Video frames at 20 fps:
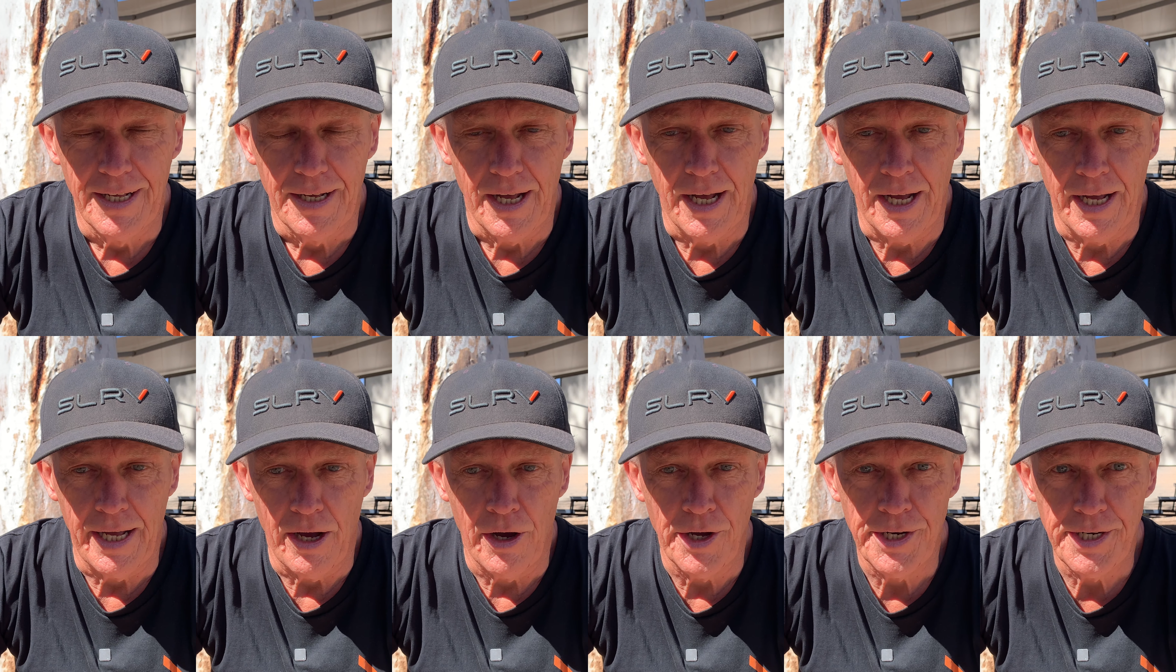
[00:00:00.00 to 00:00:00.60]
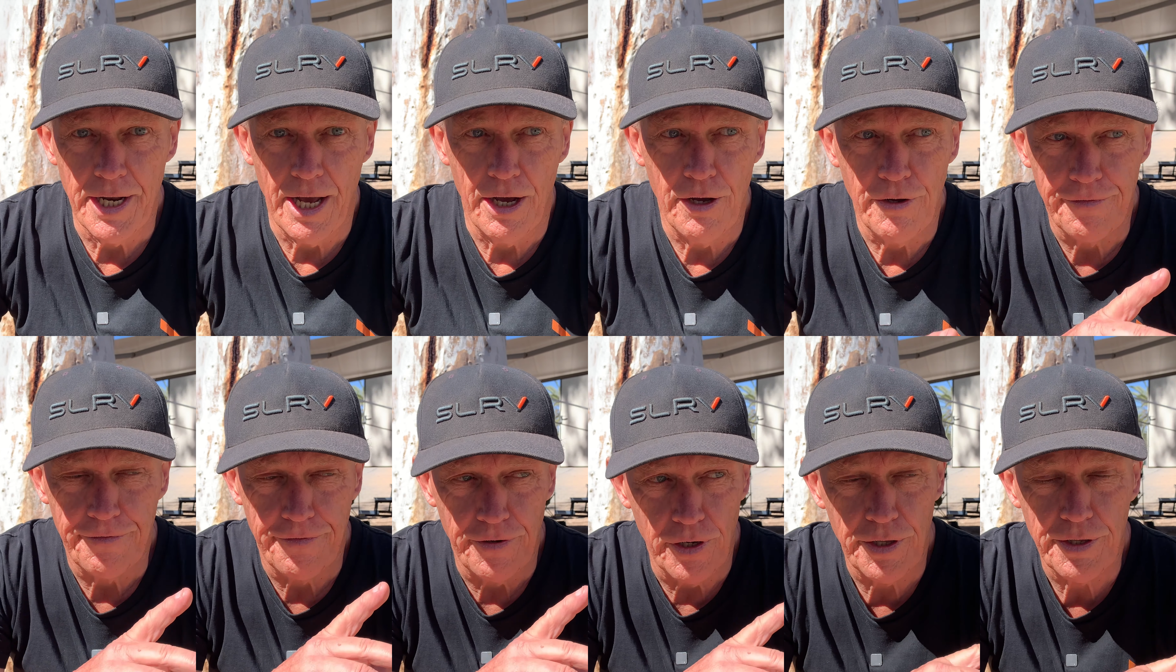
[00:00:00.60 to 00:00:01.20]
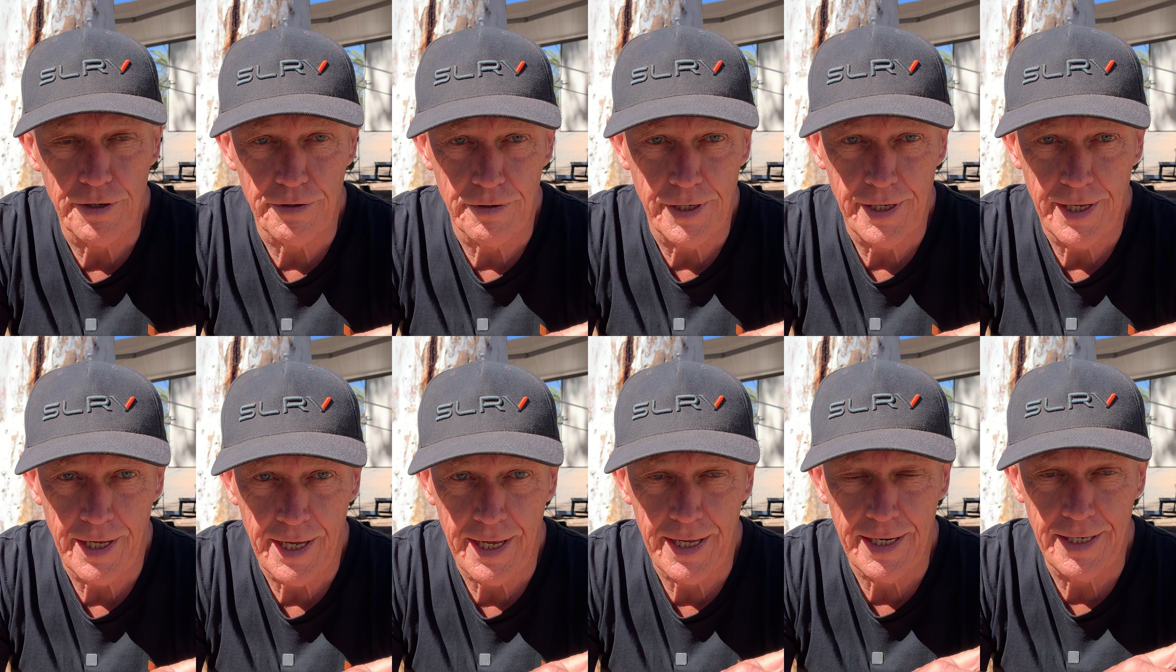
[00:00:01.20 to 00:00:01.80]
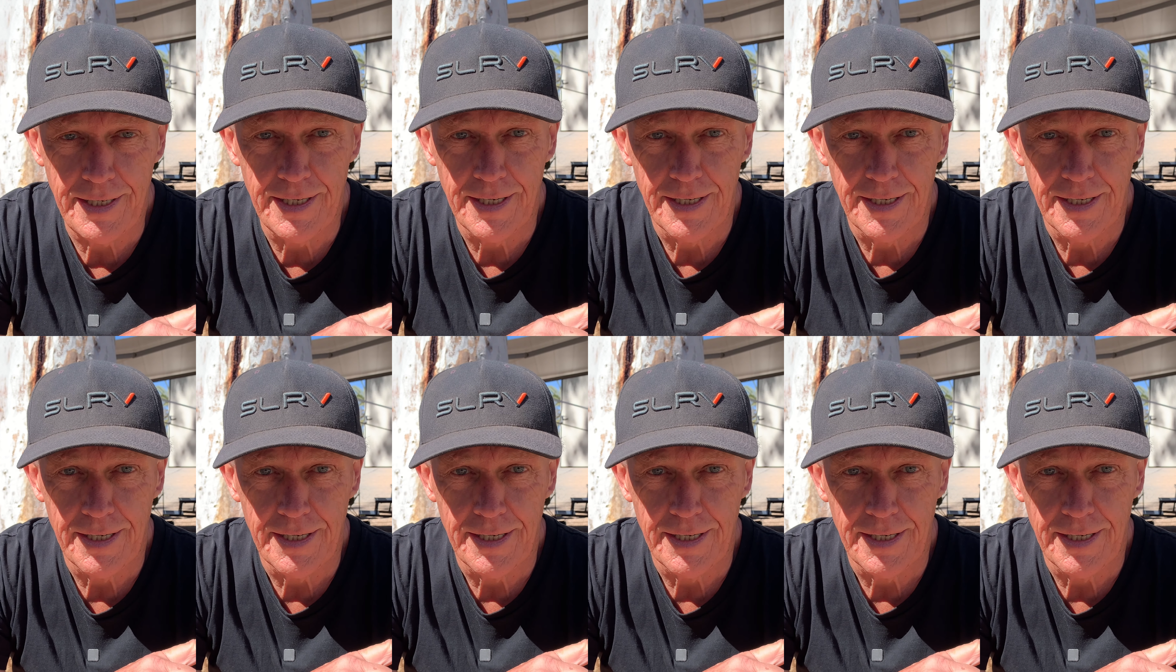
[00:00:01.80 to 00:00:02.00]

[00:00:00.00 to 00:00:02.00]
I know further ahead